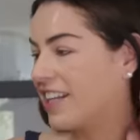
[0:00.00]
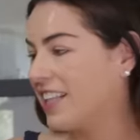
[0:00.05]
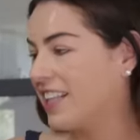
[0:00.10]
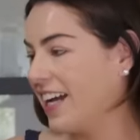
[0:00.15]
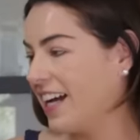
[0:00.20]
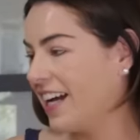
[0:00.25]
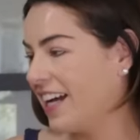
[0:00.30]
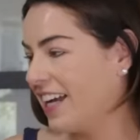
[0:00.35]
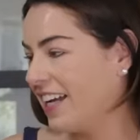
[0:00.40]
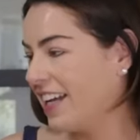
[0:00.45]
gonna
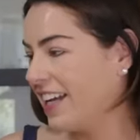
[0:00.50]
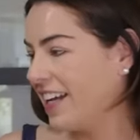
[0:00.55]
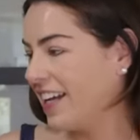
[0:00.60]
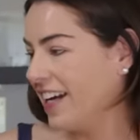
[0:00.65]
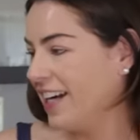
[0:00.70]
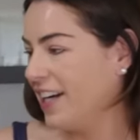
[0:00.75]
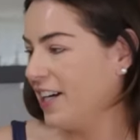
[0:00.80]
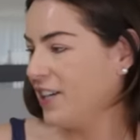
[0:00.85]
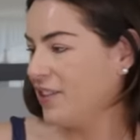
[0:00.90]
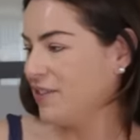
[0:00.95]
lie.
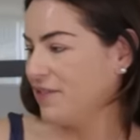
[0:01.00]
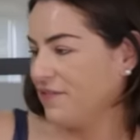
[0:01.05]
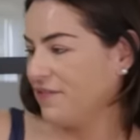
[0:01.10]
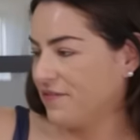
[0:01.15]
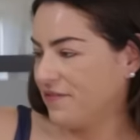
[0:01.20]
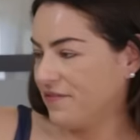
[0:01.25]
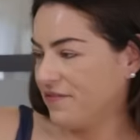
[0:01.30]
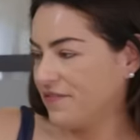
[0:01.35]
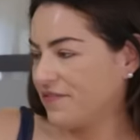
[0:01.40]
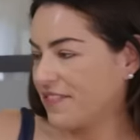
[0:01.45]

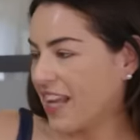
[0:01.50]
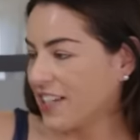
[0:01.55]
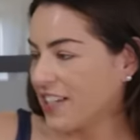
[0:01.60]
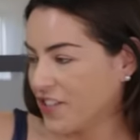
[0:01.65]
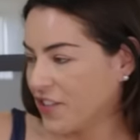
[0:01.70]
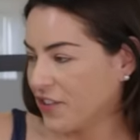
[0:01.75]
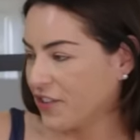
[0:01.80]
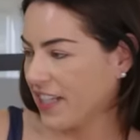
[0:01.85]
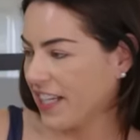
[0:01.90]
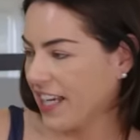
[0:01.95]
Um, I
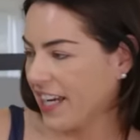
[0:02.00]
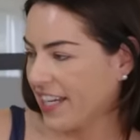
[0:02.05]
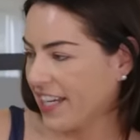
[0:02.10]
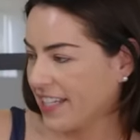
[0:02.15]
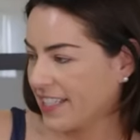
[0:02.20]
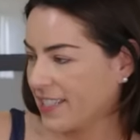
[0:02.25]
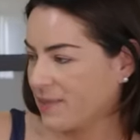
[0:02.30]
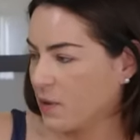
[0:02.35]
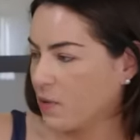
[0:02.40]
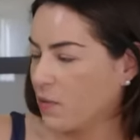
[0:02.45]
don't eat
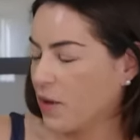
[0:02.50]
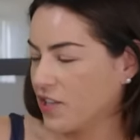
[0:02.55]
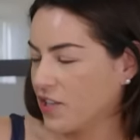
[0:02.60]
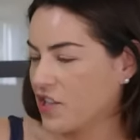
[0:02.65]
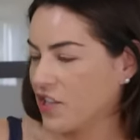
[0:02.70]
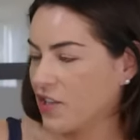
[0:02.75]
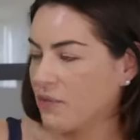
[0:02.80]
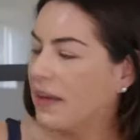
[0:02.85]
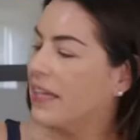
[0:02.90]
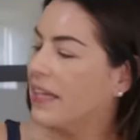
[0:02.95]
eggs, but watching you